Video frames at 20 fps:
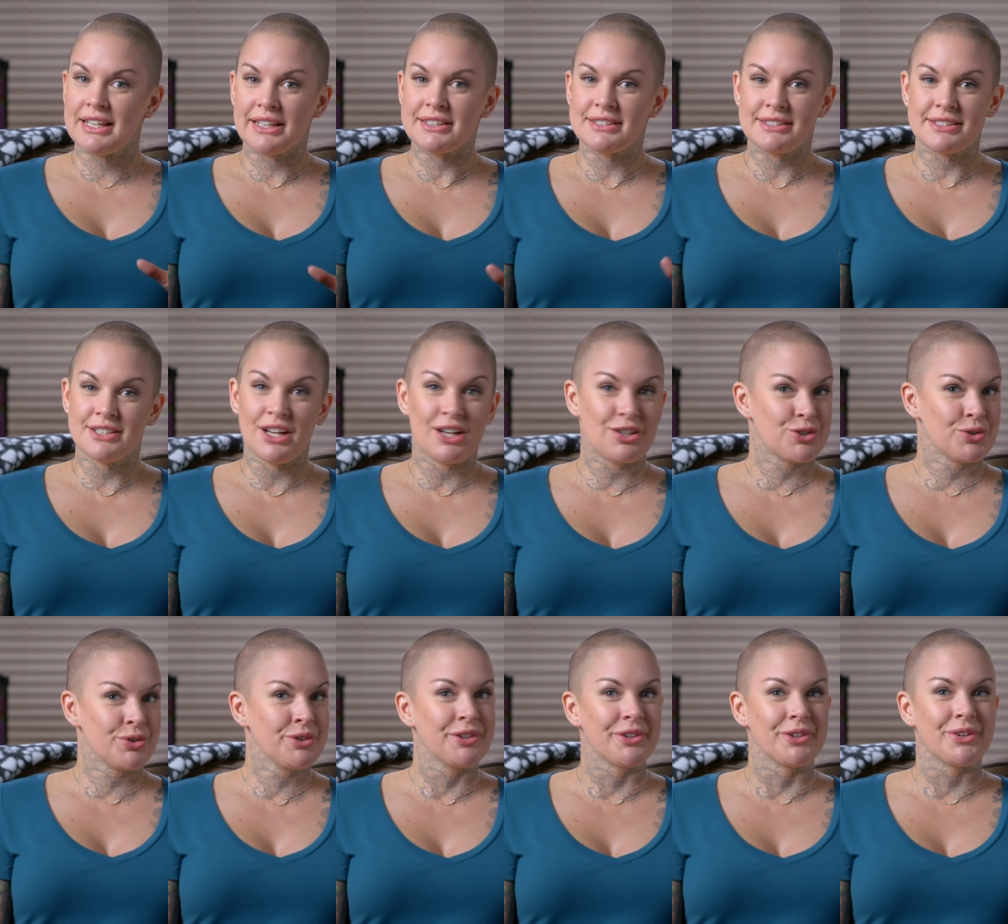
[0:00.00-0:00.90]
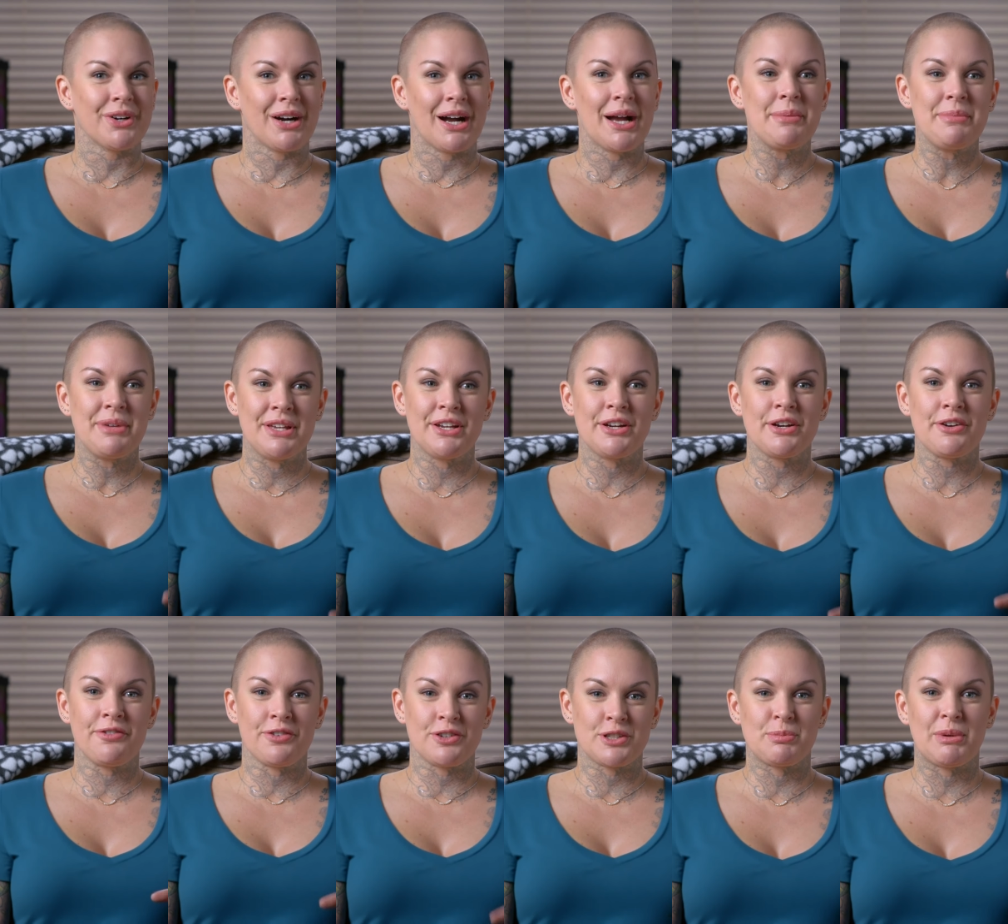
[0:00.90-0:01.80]
That's not true. I'm here
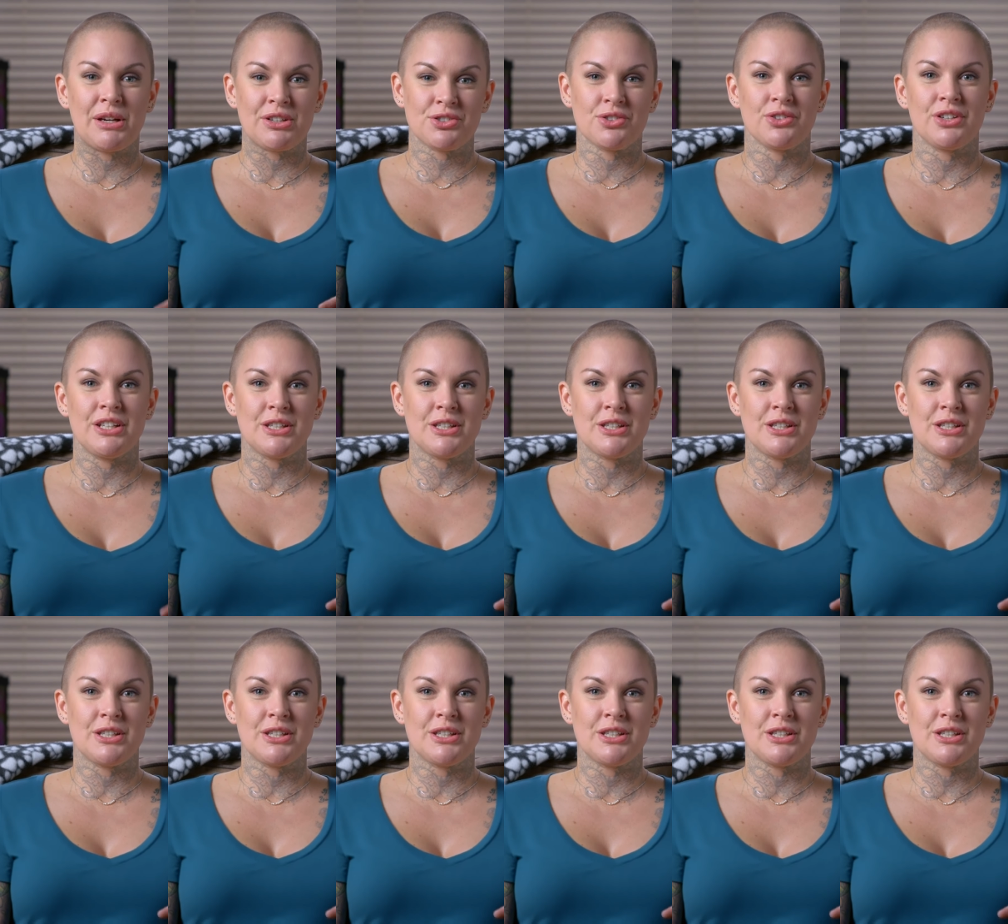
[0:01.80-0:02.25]
for special